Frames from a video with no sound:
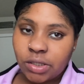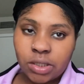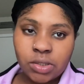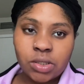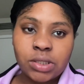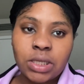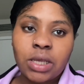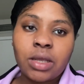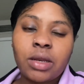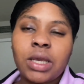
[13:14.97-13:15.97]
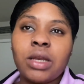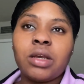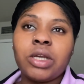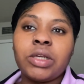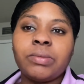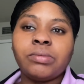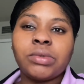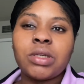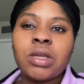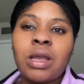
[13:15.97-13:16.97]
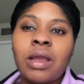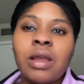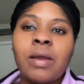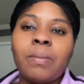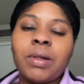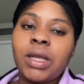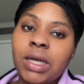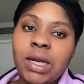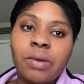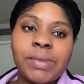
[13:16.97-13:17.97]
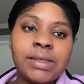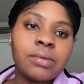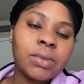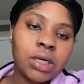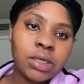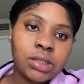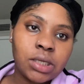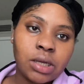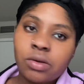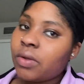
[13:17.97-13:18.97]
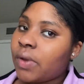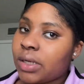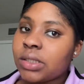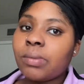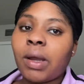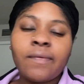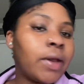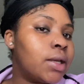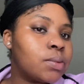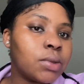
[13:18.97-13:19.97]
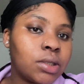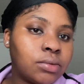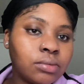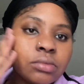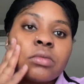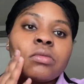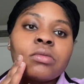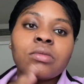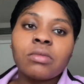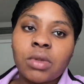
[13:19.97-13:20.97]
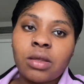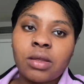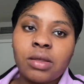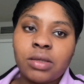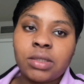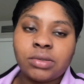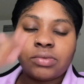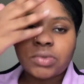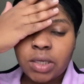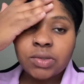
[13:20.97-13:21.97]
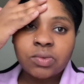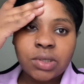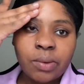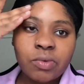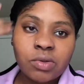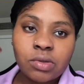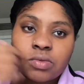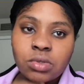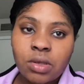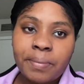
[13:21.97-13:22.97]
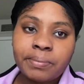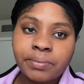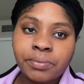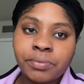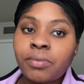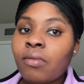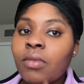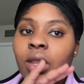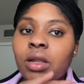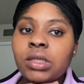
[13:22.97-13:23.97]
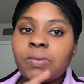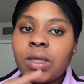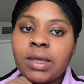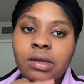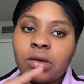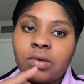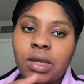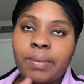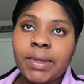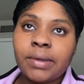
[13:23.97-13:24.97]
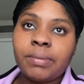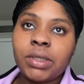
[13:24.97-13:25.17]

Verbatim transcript: Y'all just seen and um, planning out me some content. I don't know if y'all can see my face, but yeah, that's what I've been using. And it's been getting a whole lot better.